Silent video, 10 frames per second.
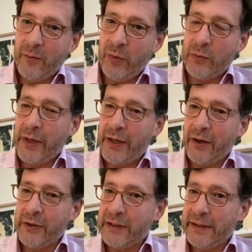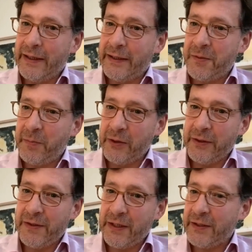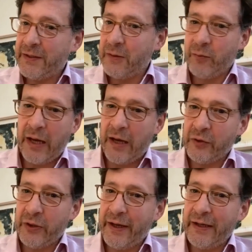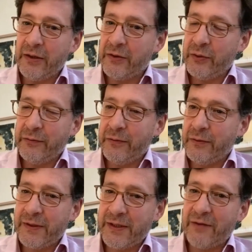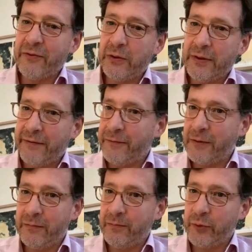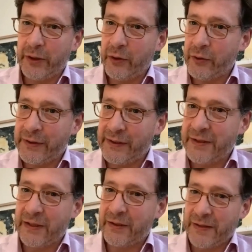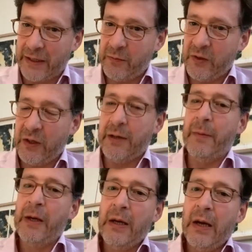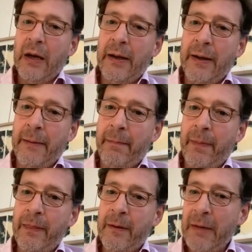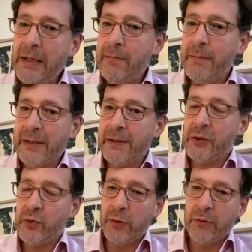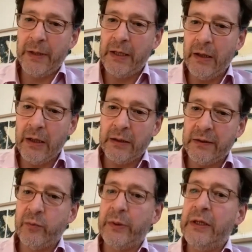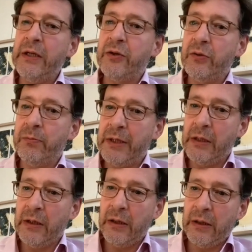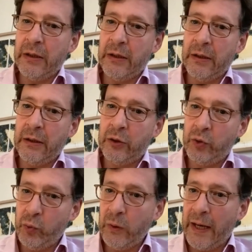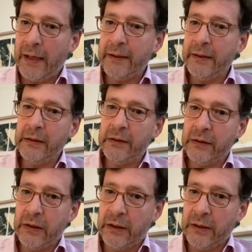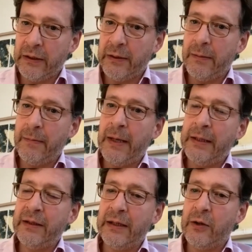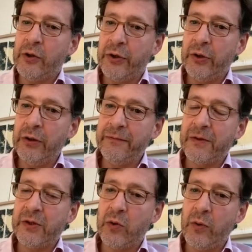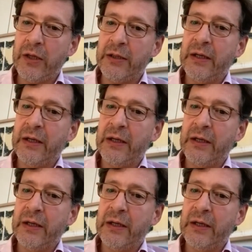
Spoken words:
what we are currently experiencing, is that we have to cater to several different priorities at the same time. The main message would be that we need to be cool-headed, maintain our nerves, so that